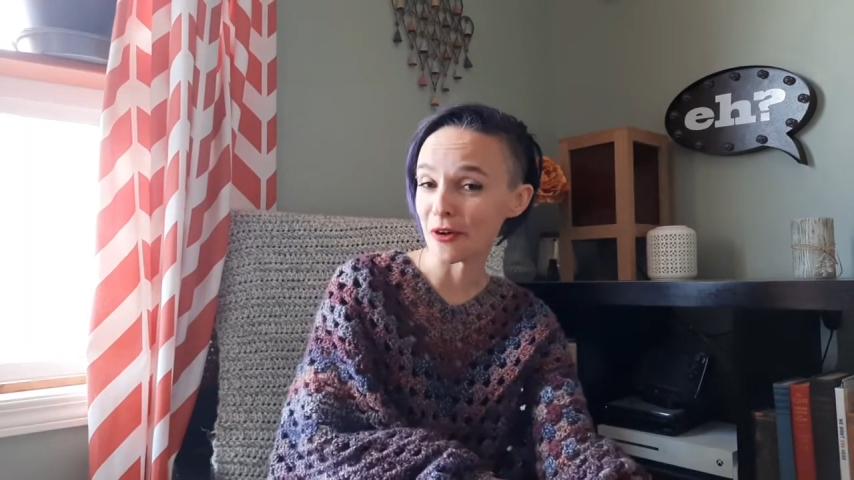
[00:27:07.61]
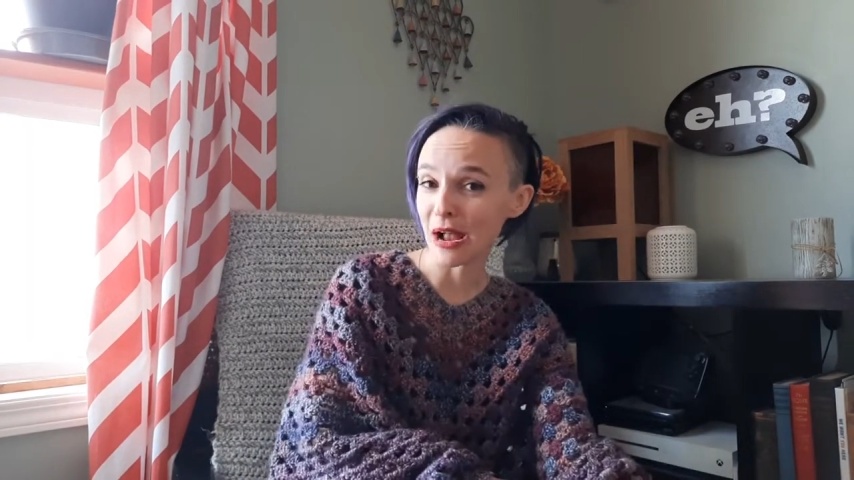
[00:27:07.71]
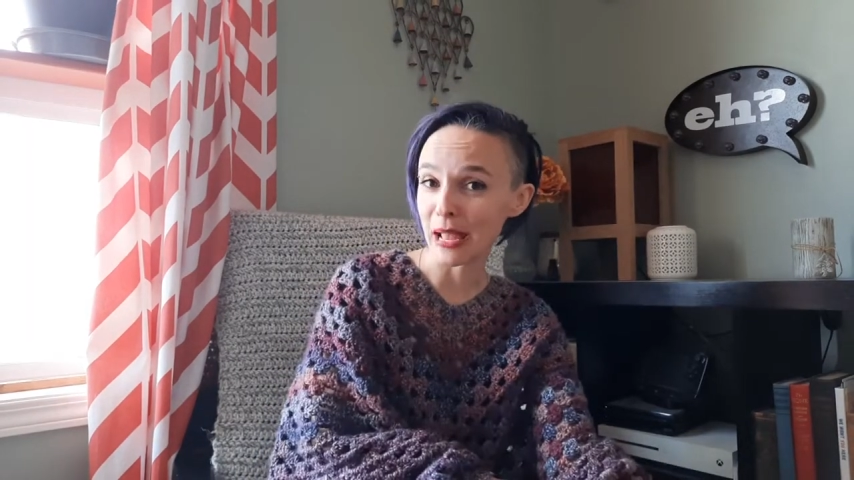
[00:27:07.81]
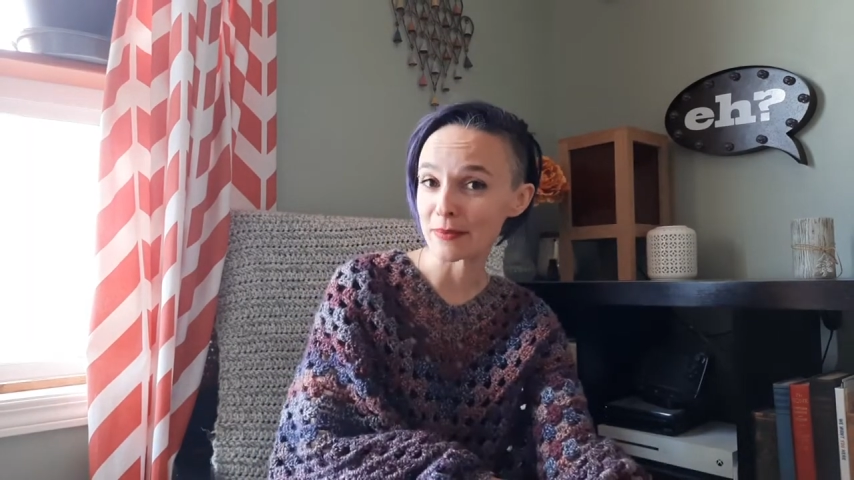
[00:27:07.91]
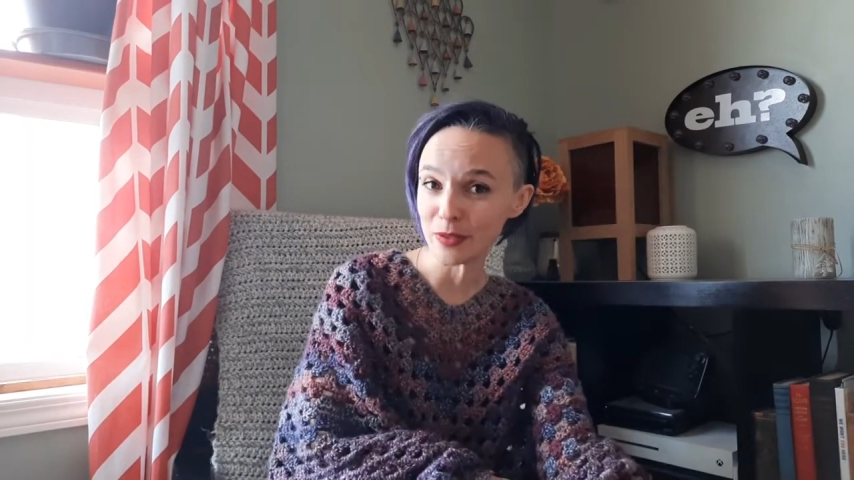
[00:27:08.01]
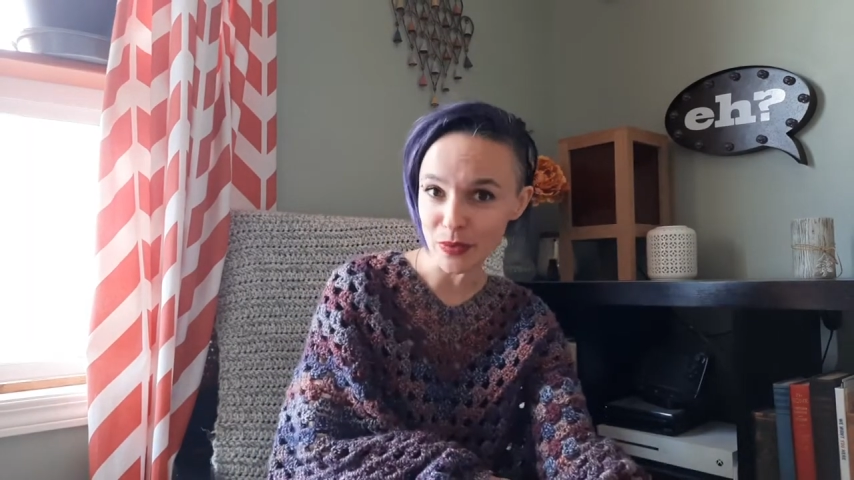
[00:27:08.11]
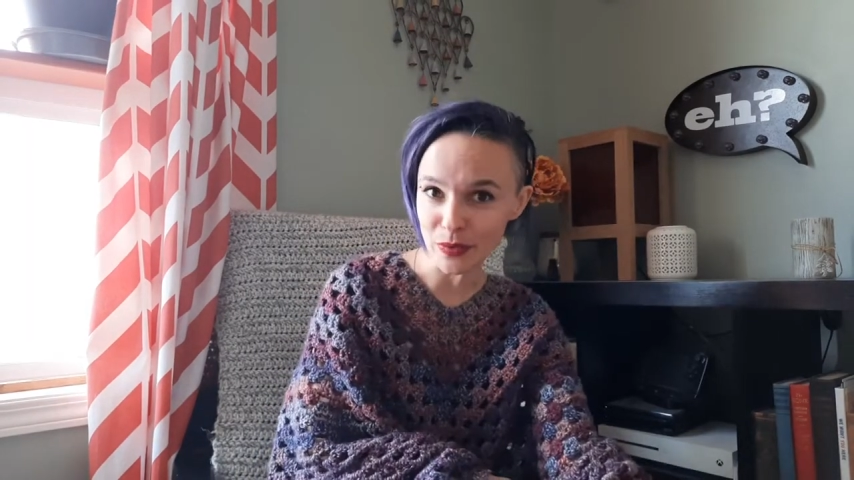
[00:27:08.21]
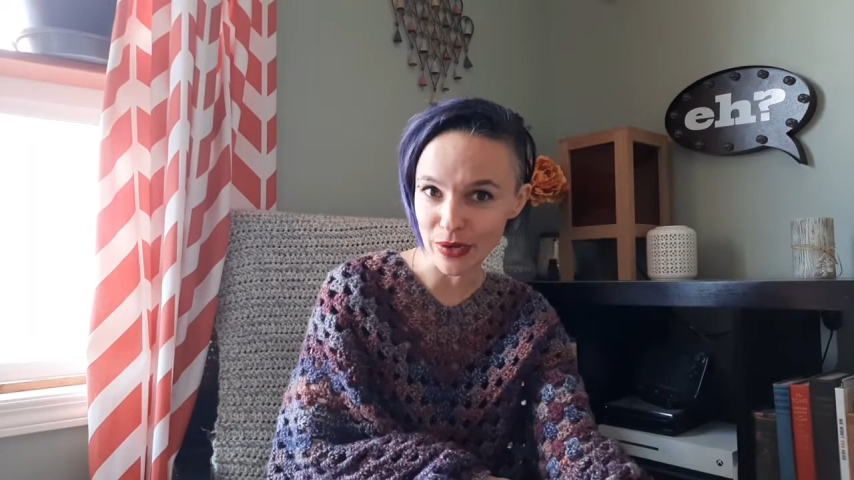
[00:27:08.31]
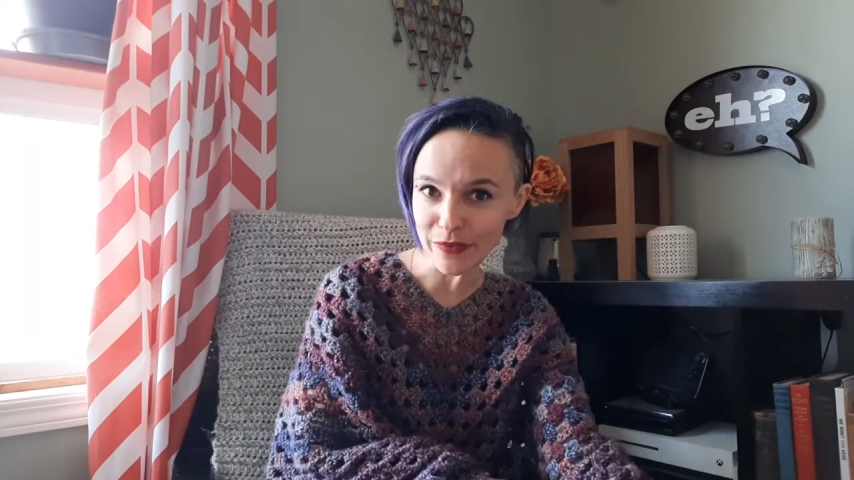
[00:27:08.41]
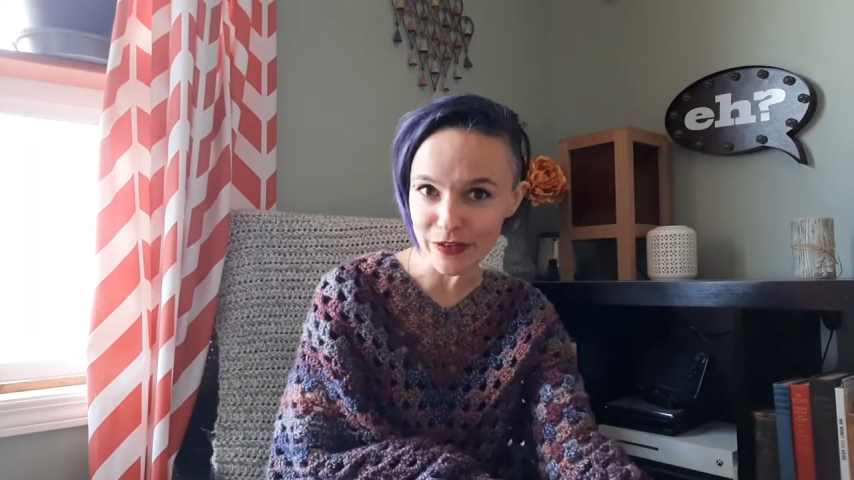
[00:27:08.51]
I am so
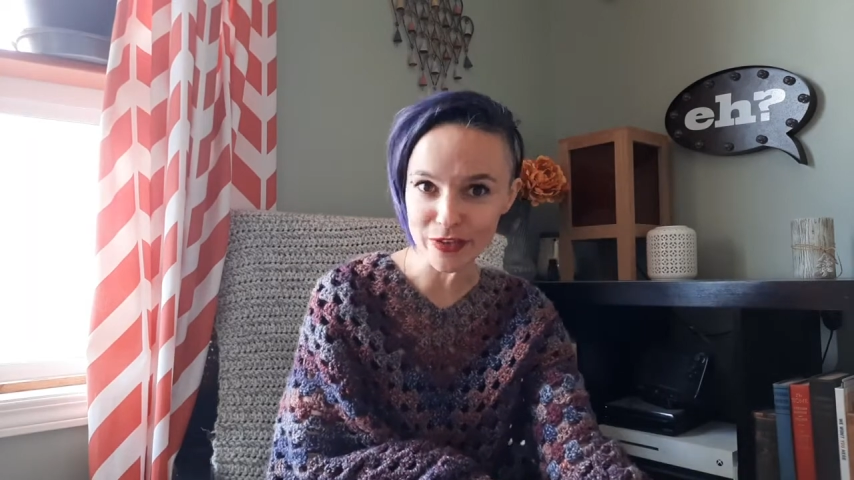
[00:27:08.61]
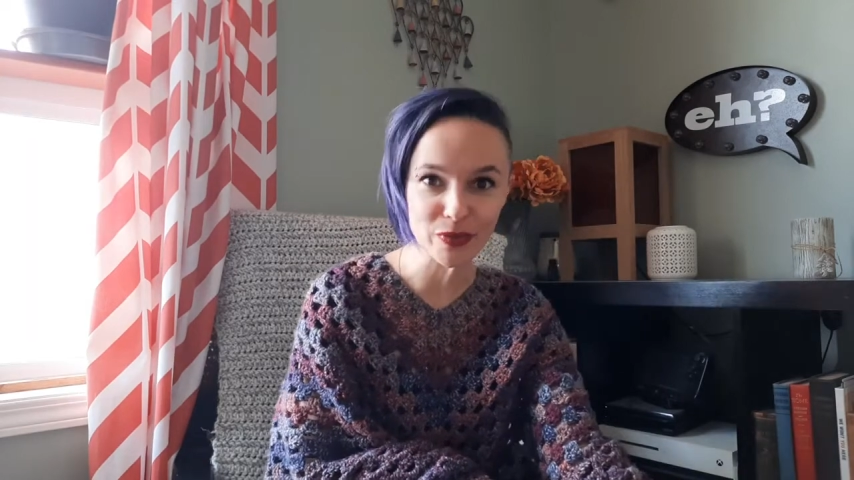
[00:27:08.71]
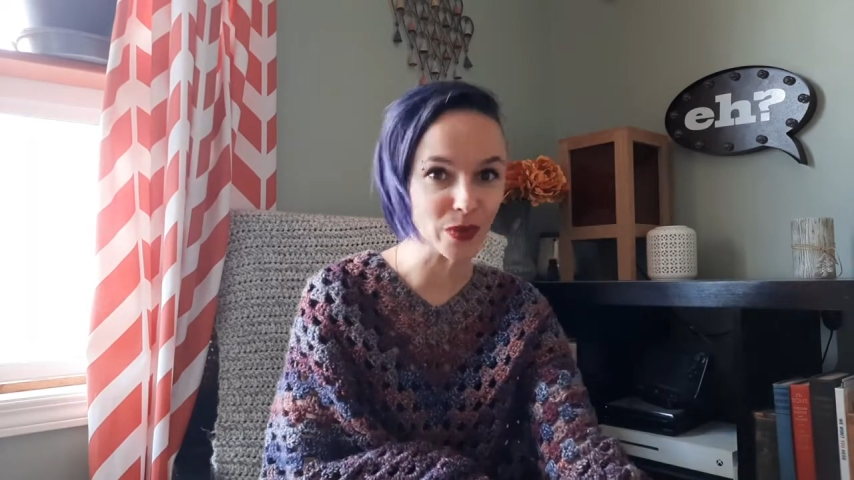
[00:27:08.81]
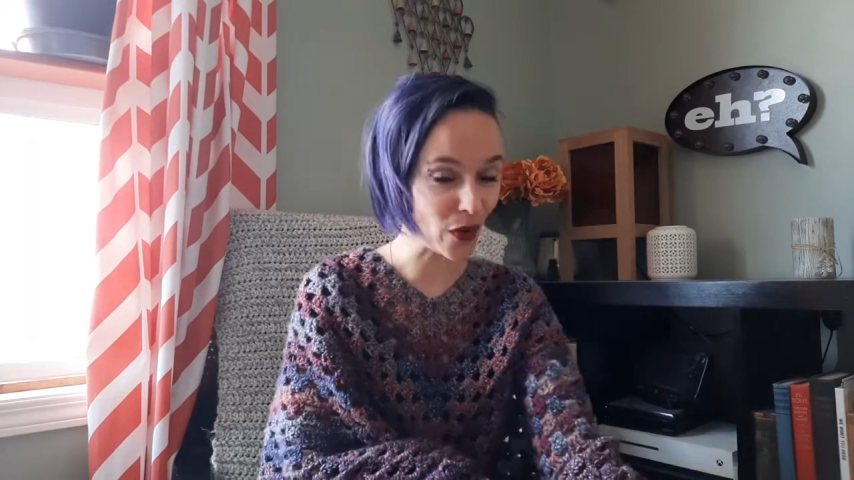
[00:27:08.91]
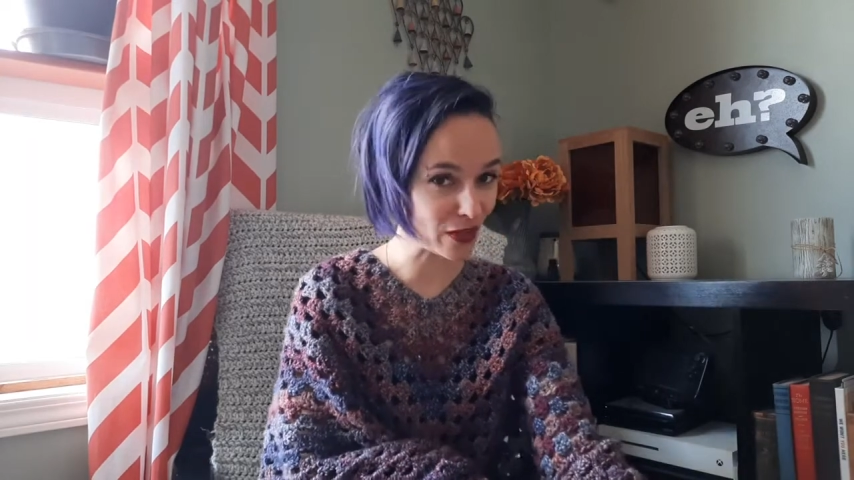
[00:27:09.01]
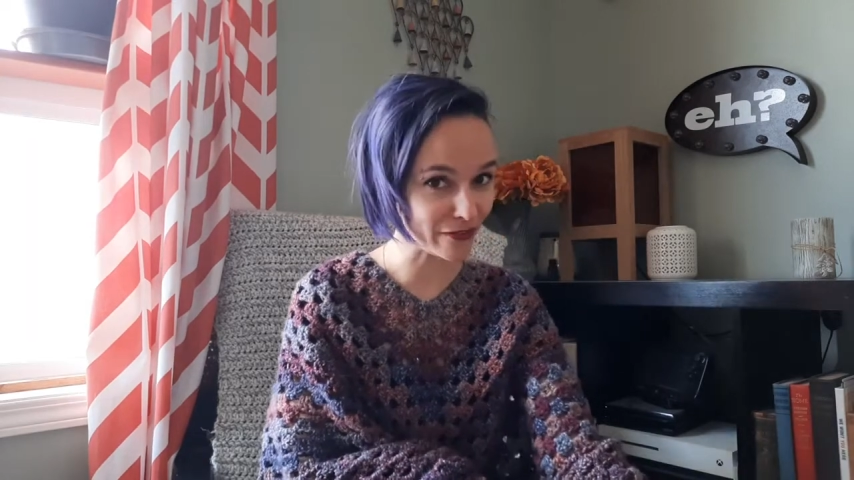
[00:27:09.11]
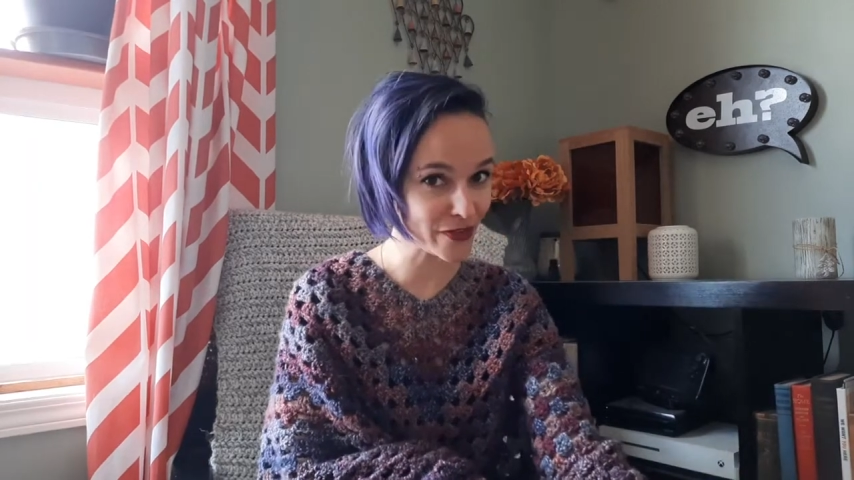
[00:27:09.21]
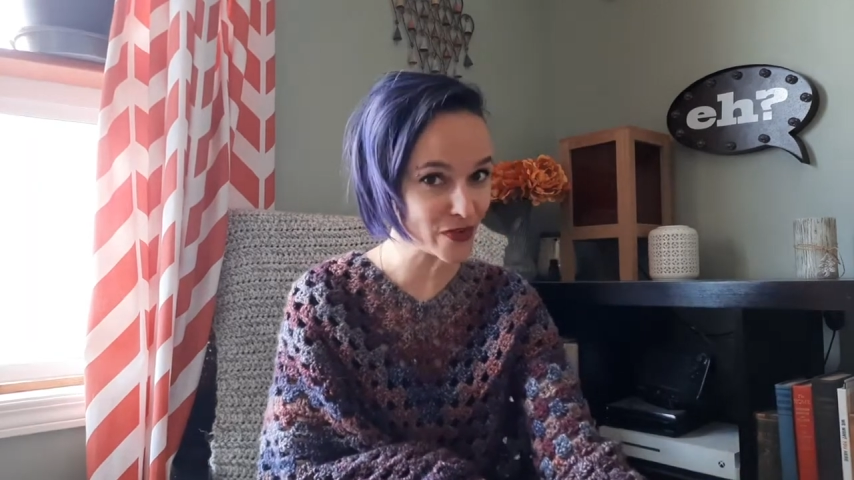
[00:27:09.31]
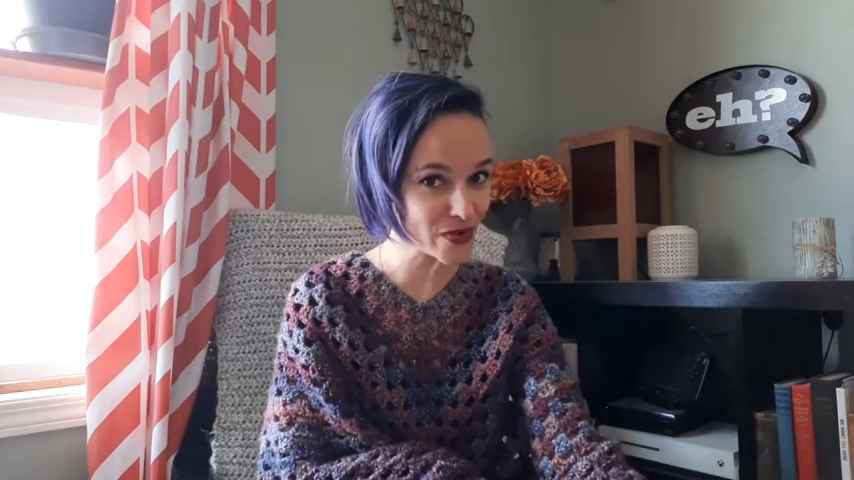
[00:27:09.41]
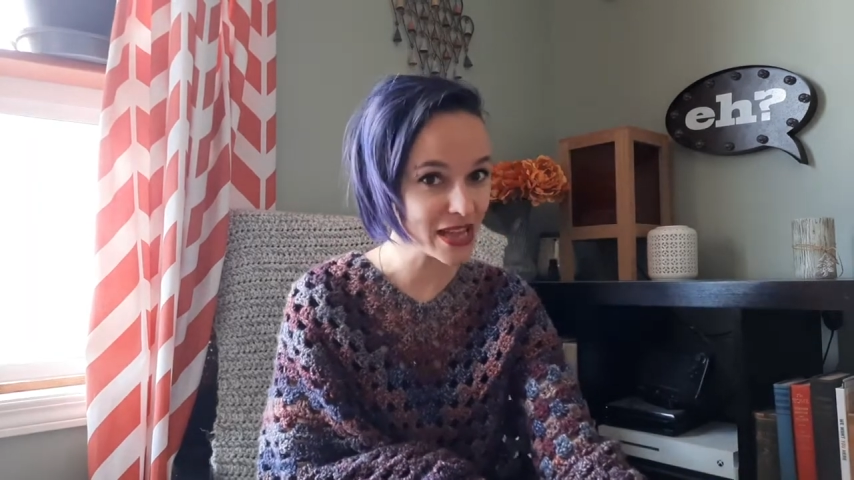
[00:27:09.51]
grateful to all of
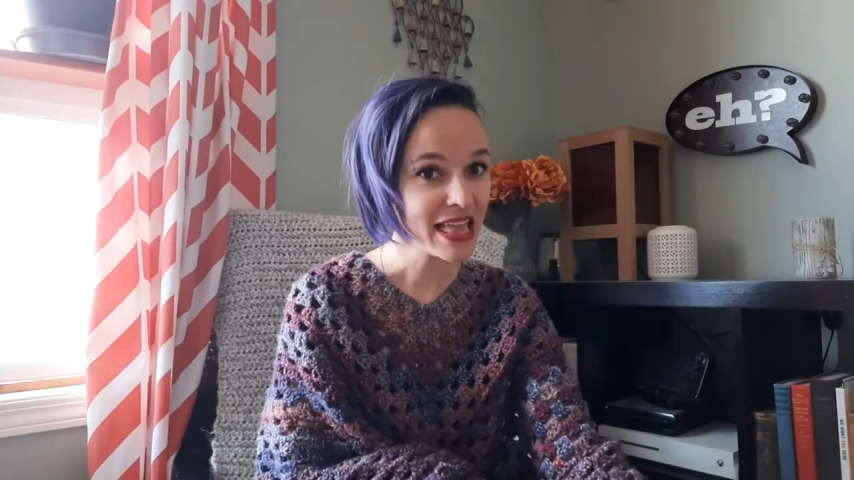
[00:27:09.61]
you,